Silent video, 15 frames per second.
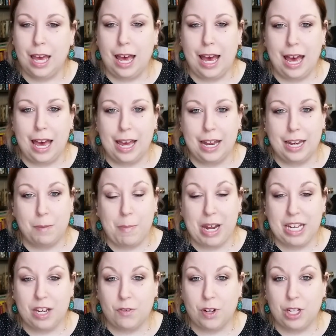and it might
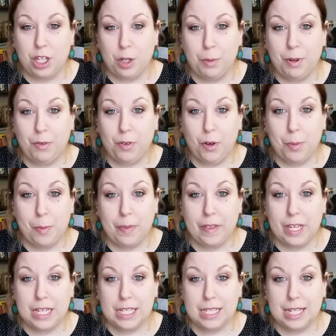differ a little bit from
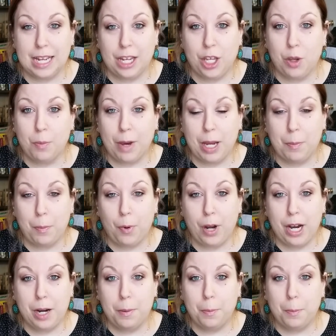things that you might bring,